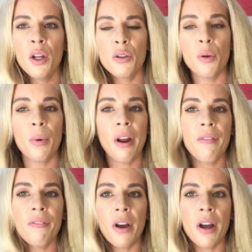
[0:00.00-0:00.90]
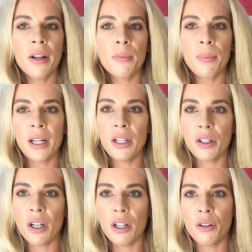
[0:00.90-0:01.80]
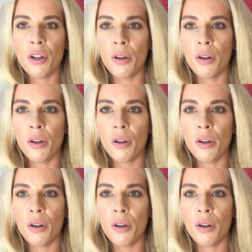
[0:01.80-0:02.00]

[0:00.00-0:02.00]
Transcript: So when I first bleached it